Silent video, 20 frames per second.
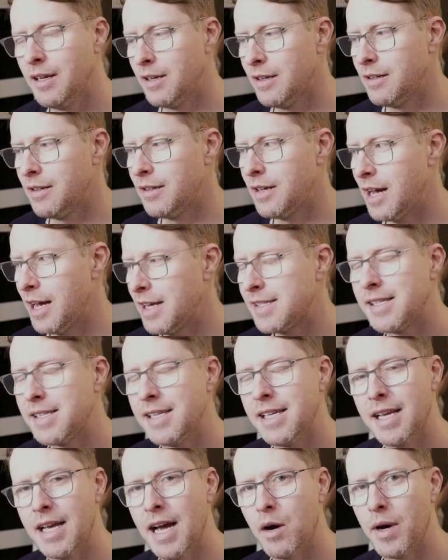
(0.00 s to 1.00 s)
I
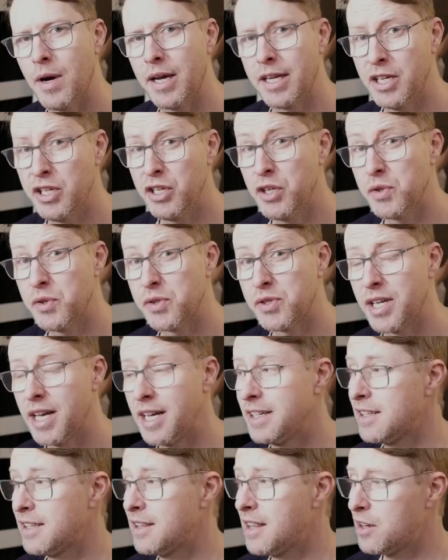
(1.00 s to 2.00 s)
see how I can use that.
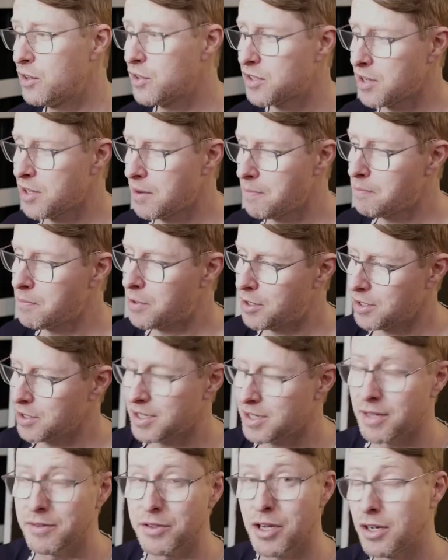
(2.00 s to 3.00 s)
There are some parts,
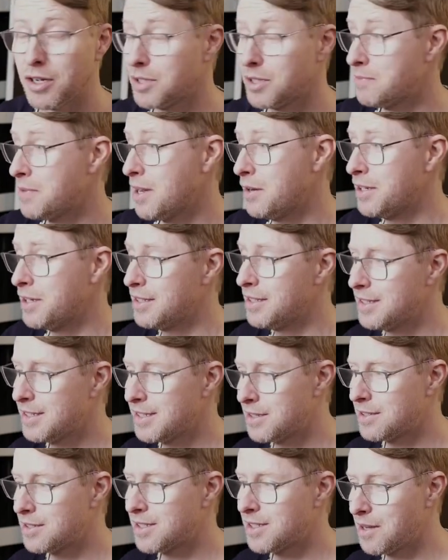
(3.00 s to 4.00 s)
I've talked about it, it's
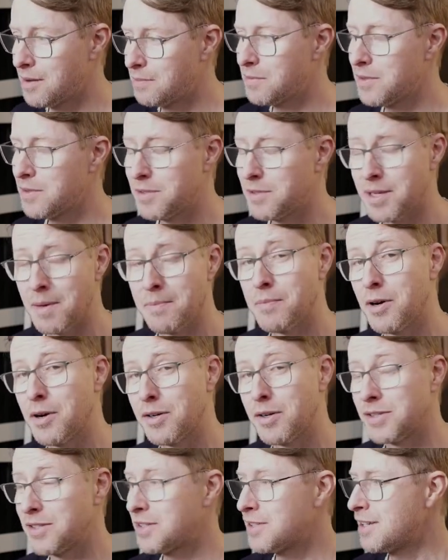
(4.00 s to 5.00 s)
some
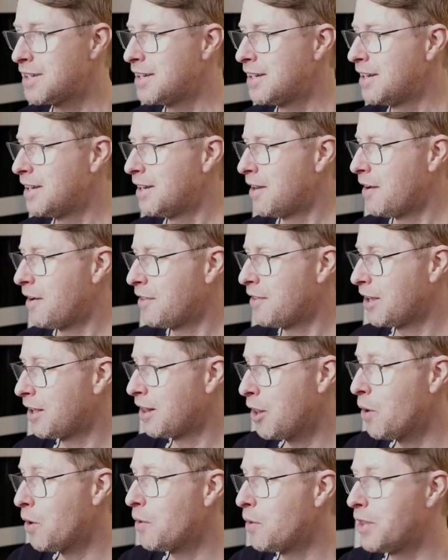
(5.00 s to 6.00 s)
parts of the
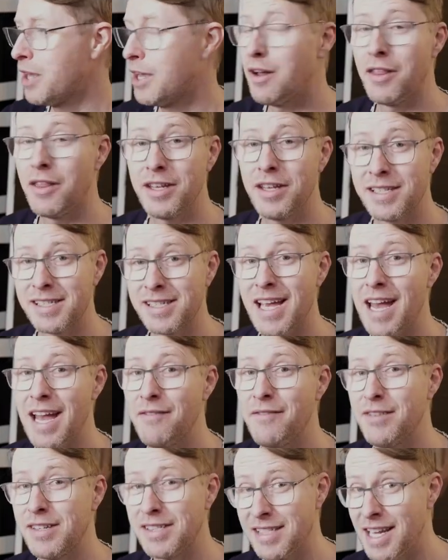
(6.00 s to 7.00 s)
clothing on this
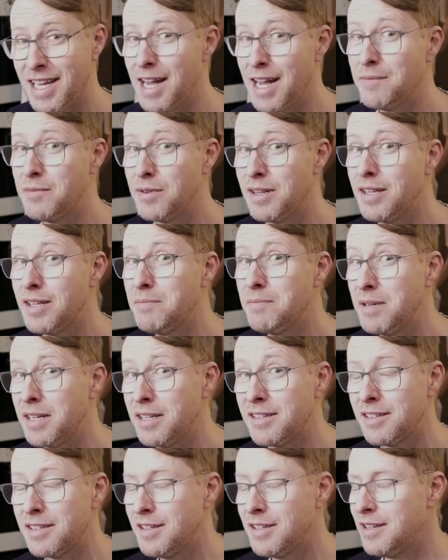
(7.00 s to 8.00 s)
canvas that I'm a little
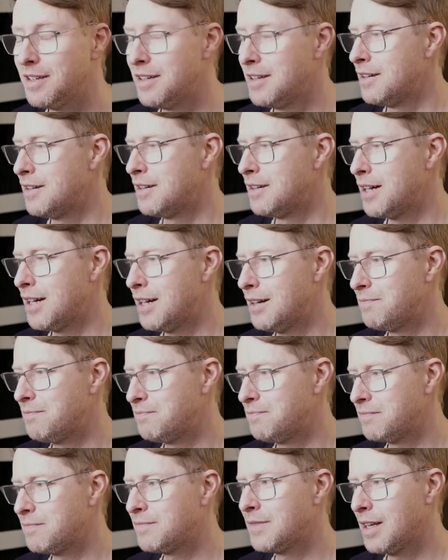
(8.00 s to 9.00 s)
bit,
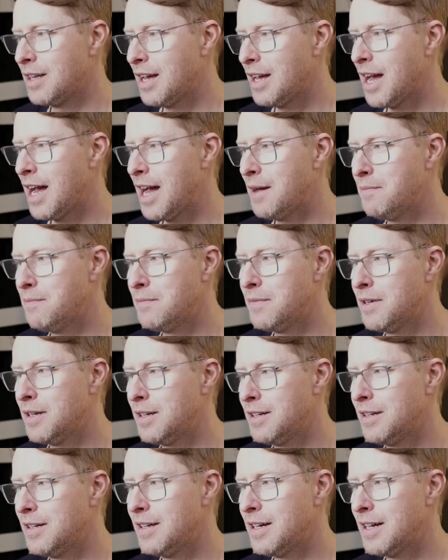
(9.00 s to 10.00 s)
I'm
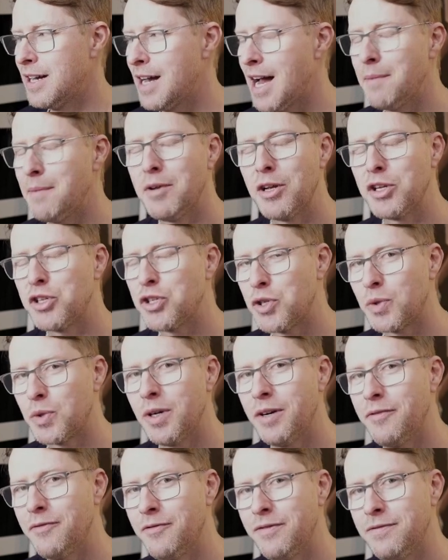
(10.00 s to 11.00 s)
not sure
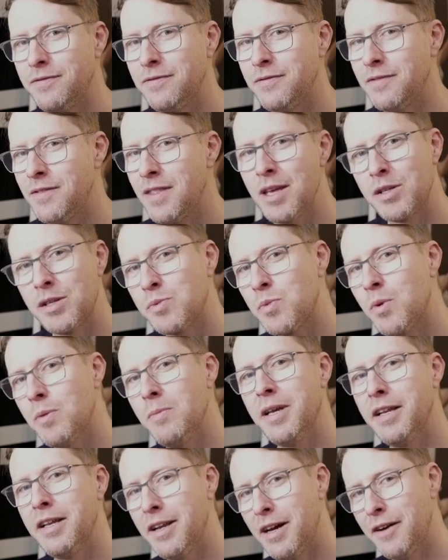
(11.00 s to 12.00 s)
if this will
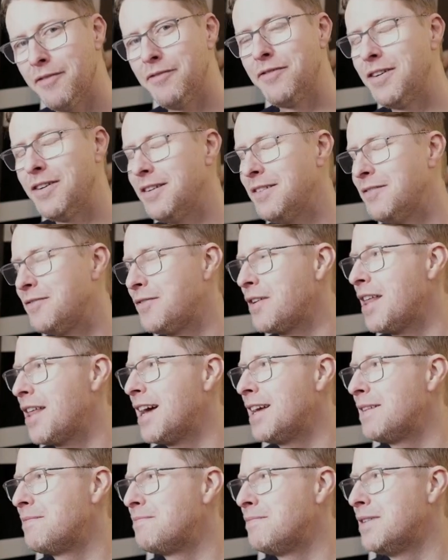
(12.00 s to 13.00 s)
be enough for
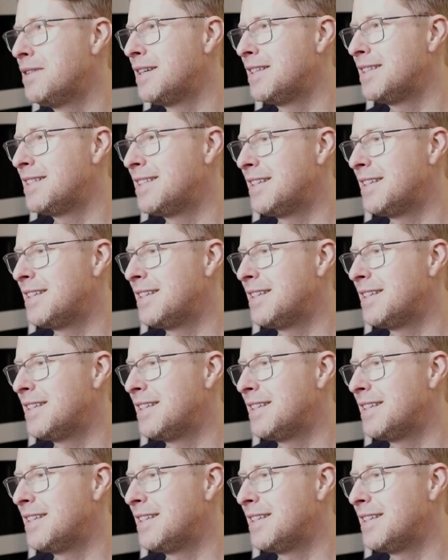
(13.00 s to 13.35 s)
that, but